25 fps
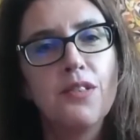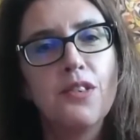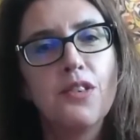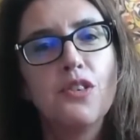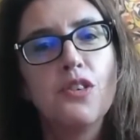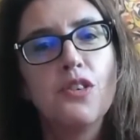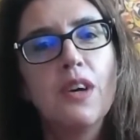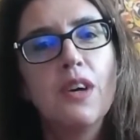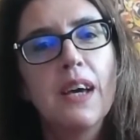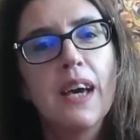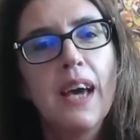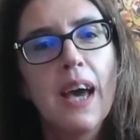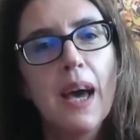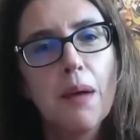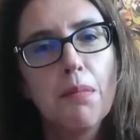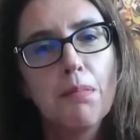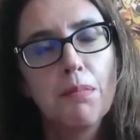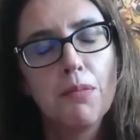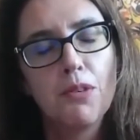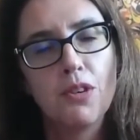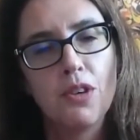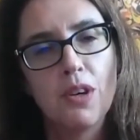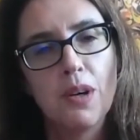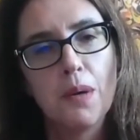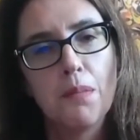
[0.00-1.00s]
to
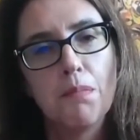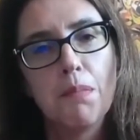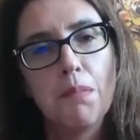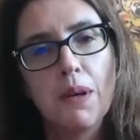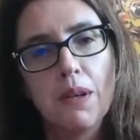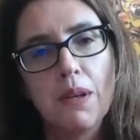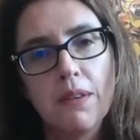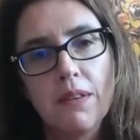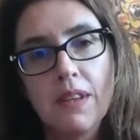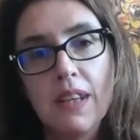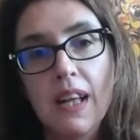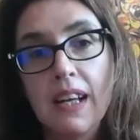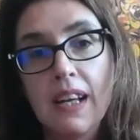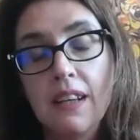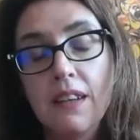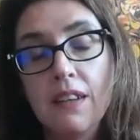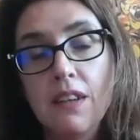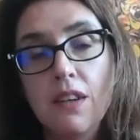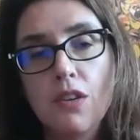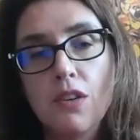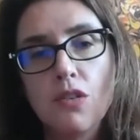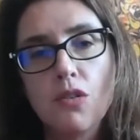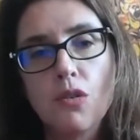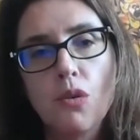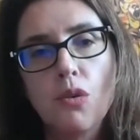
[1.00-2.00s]
capture personality
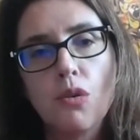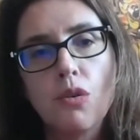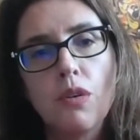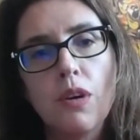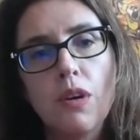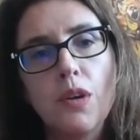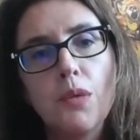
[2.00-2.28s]
disorder.